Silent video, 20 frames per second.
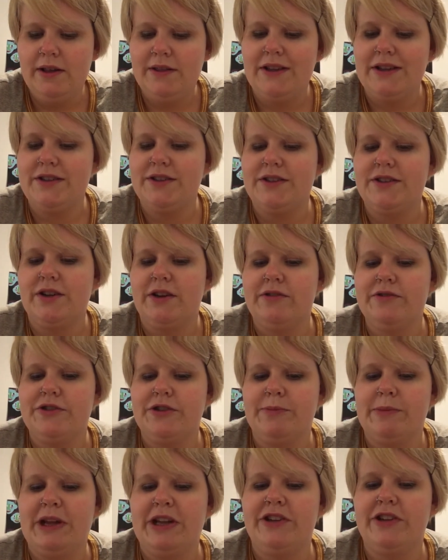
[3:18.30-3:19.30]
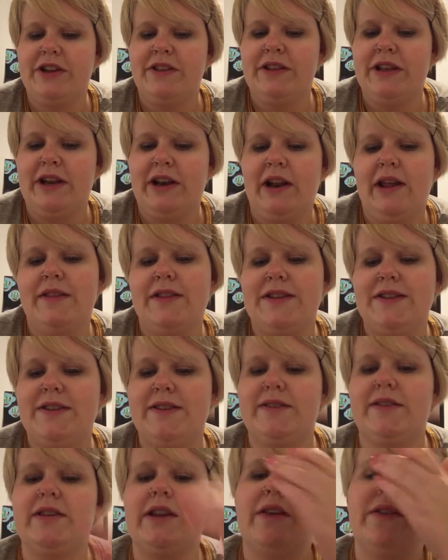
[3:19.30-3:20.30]
they just don't do much. And then this
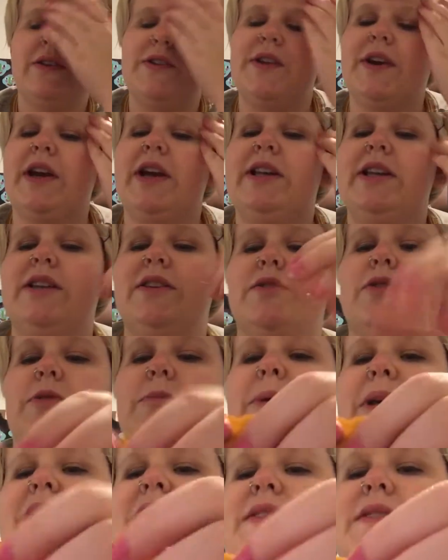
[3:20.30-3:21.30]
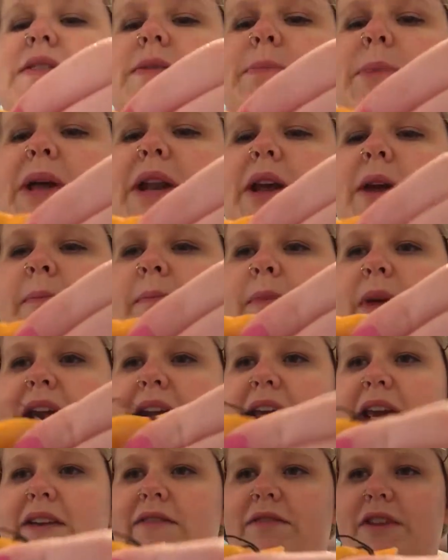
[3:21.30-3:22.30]
is another thing I need to replace, but I
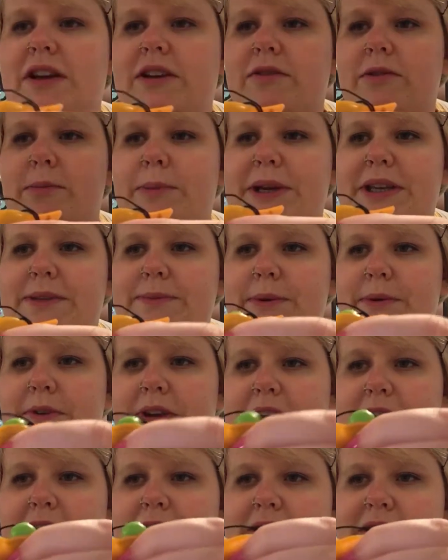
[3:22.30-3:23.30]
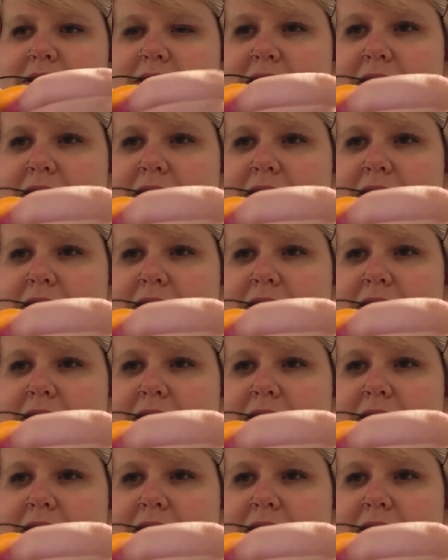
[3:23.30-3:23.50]
can't find a replacement right now.